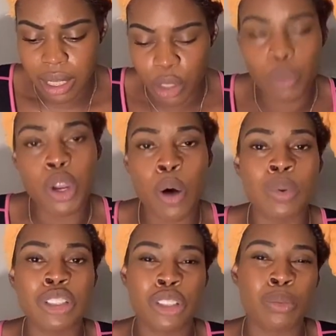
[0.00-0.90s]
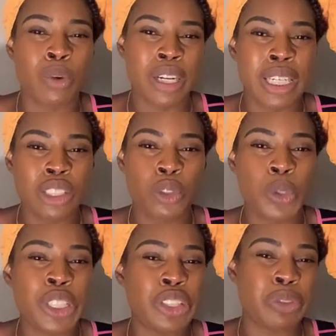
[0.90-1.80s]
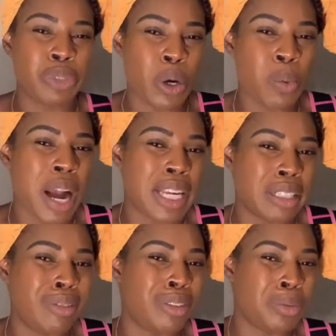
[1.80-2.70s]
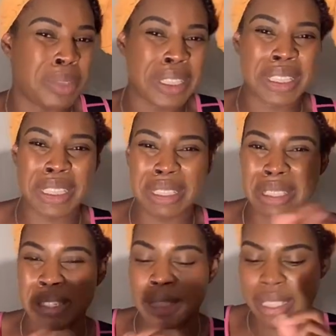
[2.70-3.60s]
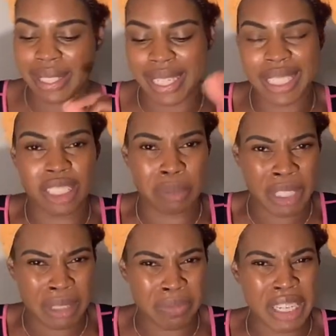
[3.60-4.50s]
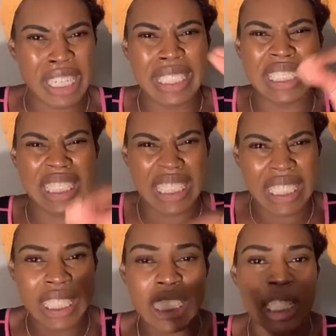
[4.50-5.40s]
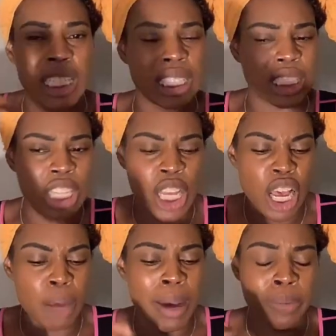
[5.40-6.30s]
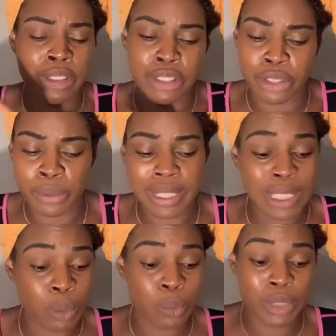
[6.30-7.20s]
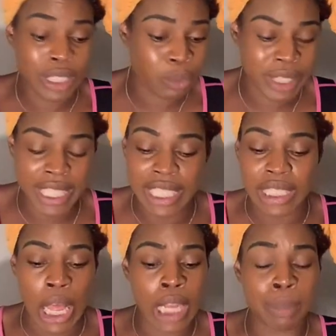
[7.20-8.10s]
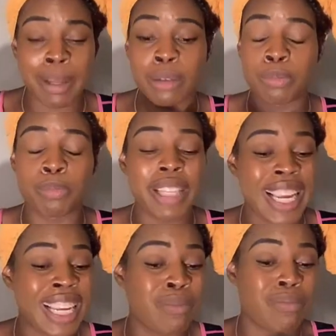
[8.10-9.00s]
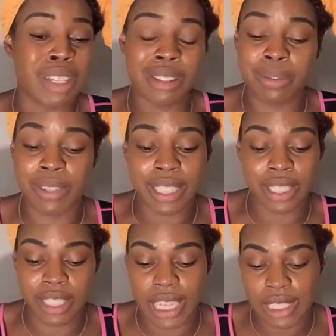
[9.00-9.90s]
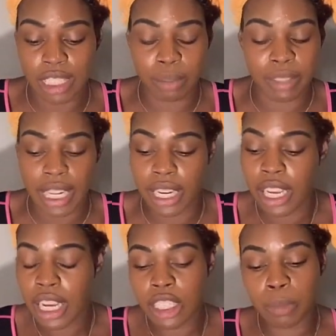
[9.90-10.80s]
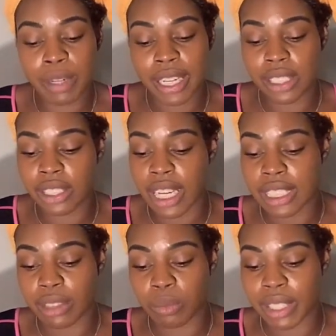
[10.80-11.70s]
You know what you're working towards. You know why you're doing this certain things, being very tedious about what you're doing. So this reading is all about playing motherfucking chess. That's what I'm saying. You're playing chess